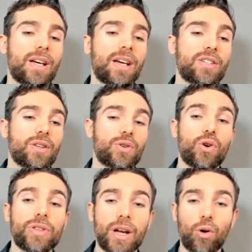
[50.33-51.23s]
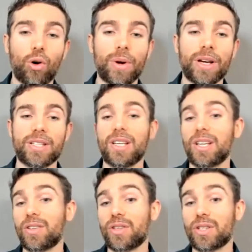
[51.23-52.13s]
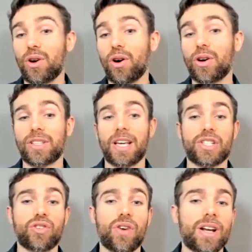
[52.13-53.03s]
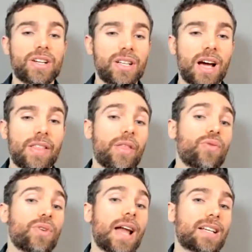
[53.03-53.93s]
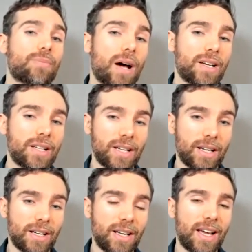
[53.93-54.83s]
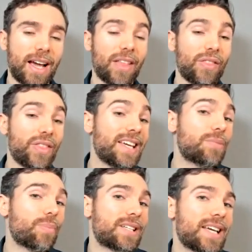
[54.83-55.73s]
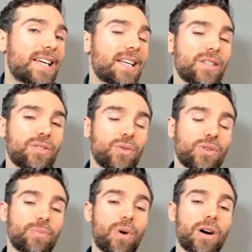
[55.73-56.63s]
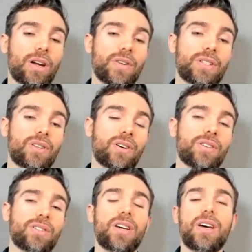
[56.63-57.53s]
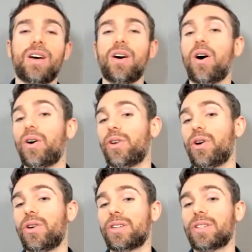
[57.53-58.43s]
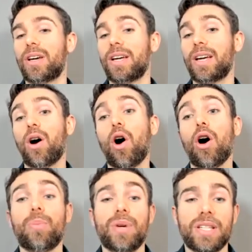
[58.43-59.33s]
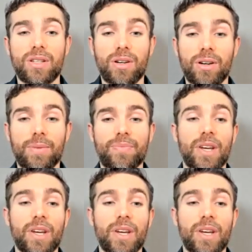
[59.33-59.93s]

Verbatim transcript: So during their orbit, the stars get stretched and then they relax back again. And these particular sorts of binary stars are known as a heartbeat star.